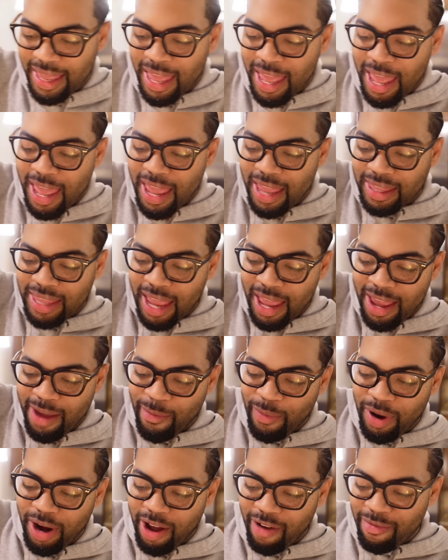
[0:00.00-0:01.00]
that it
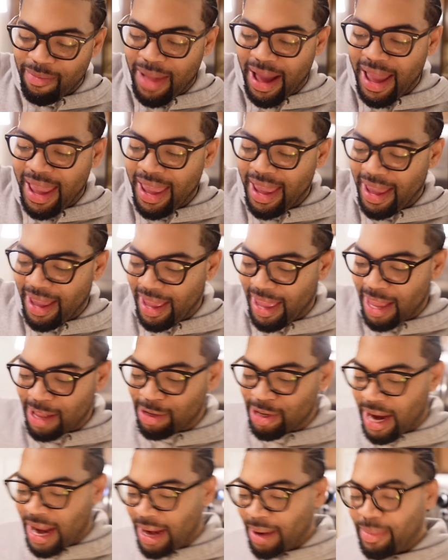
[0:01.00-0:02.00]
went over my head. He
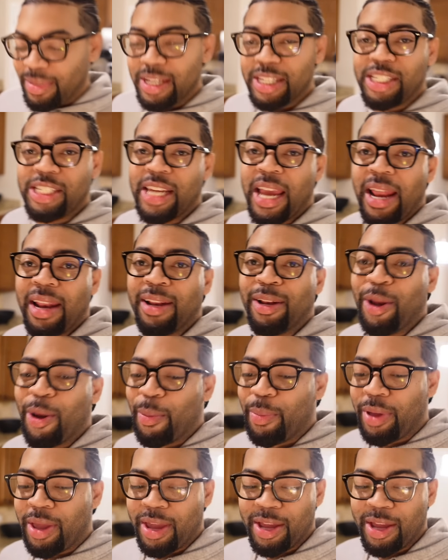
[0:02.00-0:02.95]
trying to be a shady little